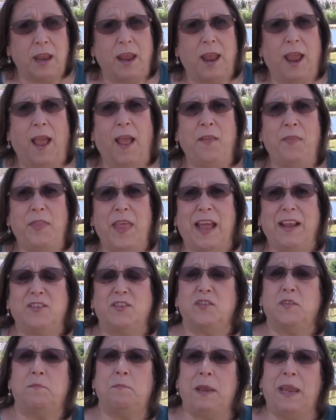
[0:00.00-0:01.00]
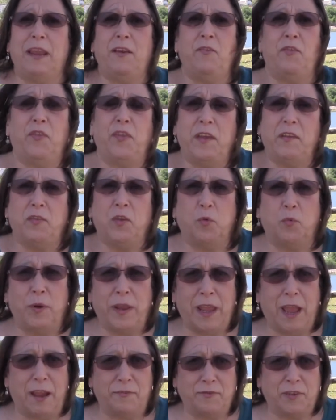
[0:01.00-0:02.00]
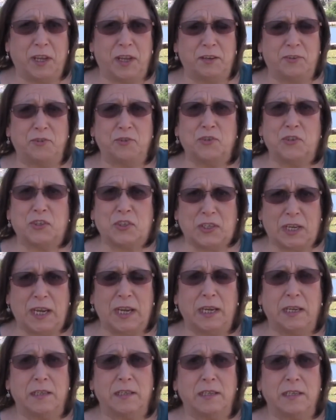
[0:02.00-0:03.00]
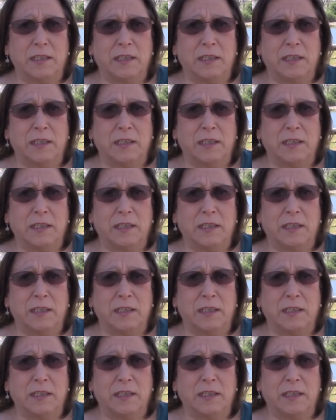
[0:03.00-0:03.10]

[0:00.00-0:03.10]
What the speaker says: And that's the main thing that we have to understand,